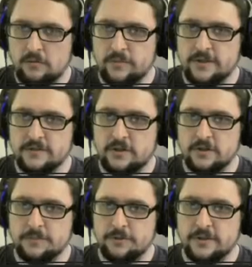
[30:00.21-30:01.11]
when this
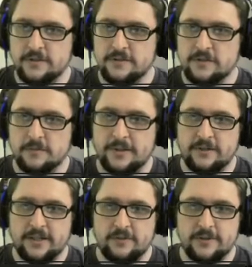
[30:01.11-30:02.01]
card is put in the discard
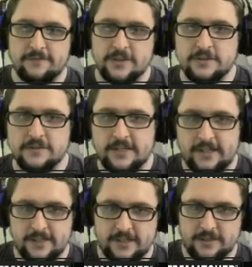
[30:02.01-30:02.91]
pile, gain 1 vengeance and
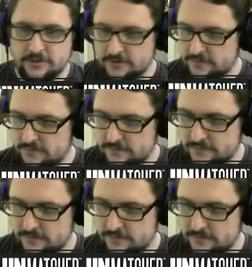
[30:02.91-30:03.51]
gain an action.